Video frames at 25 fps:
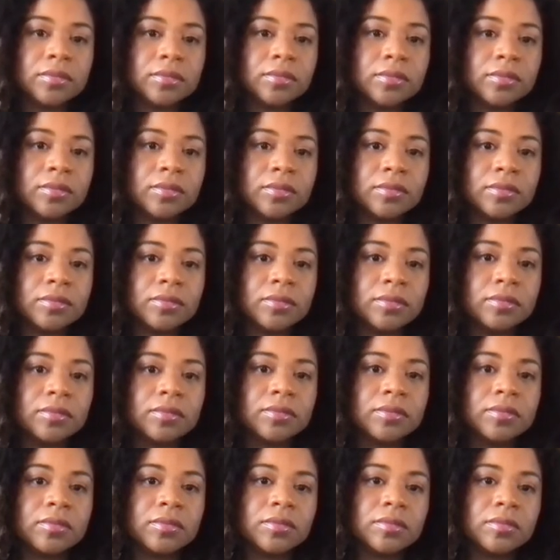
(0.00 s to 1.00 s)

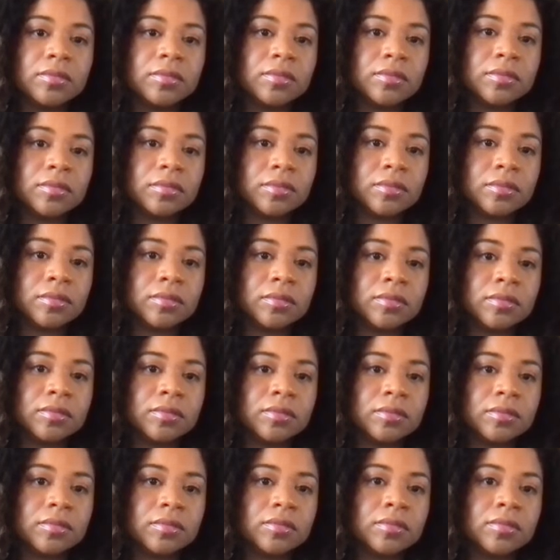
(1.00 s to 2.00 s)

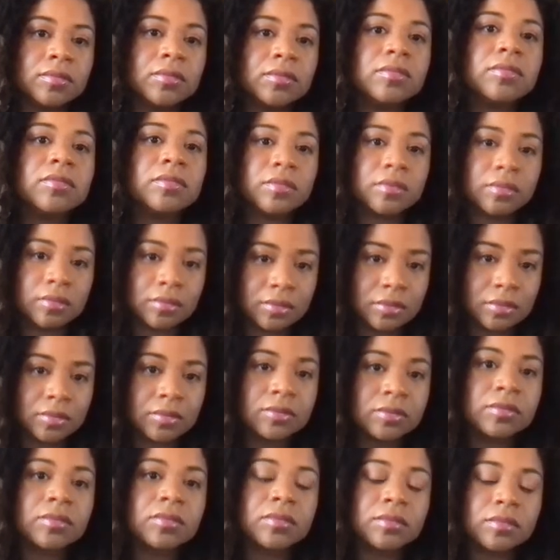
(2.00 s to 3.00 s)

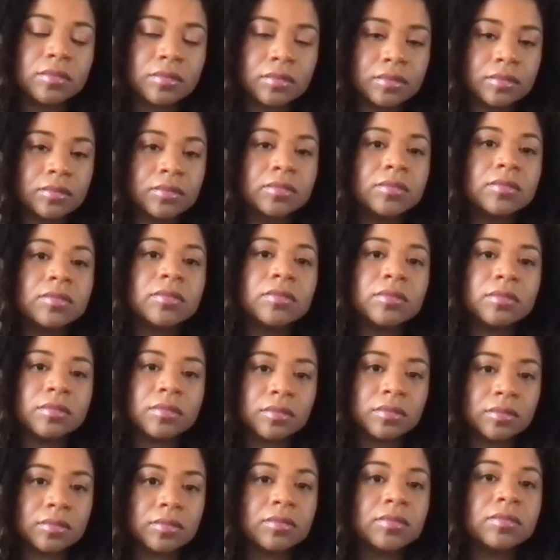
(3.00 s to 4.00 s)

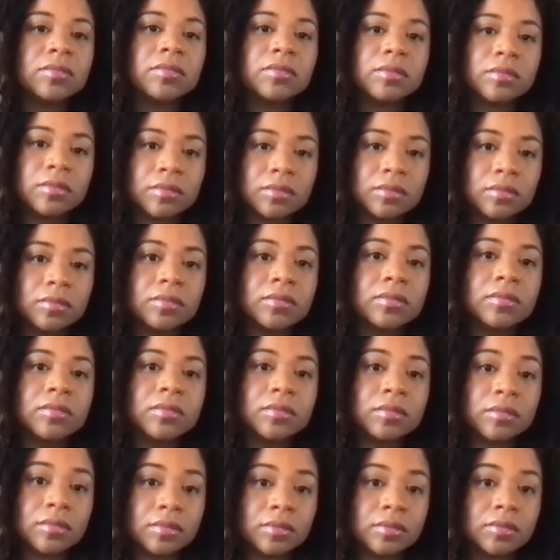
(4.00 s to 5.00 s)

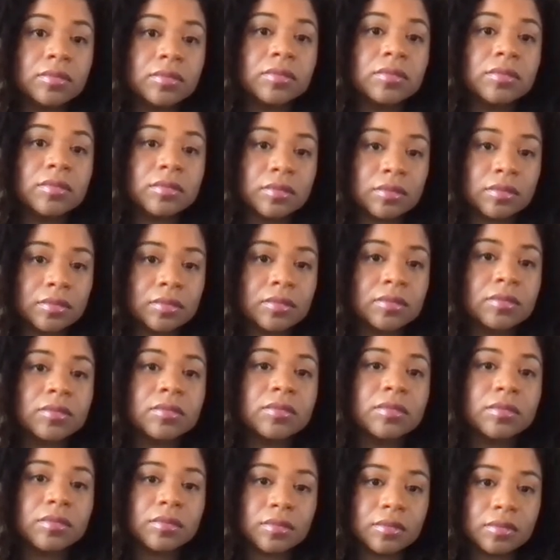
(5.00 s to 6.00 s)

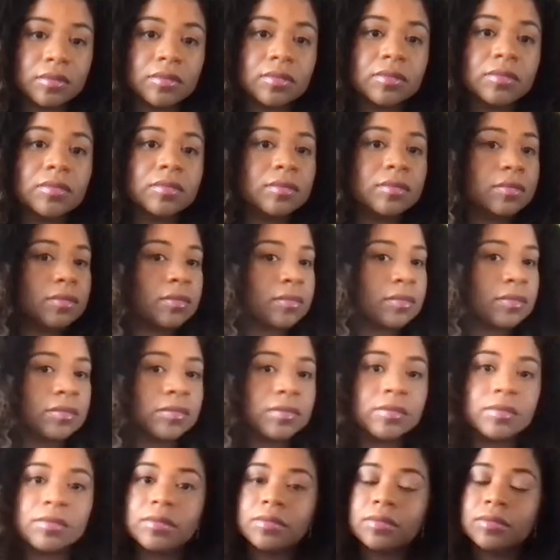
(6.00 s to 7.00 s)

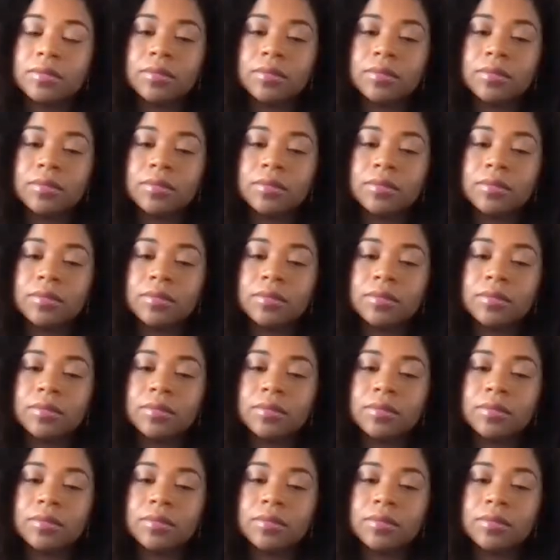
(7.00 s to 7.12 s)
[no speech]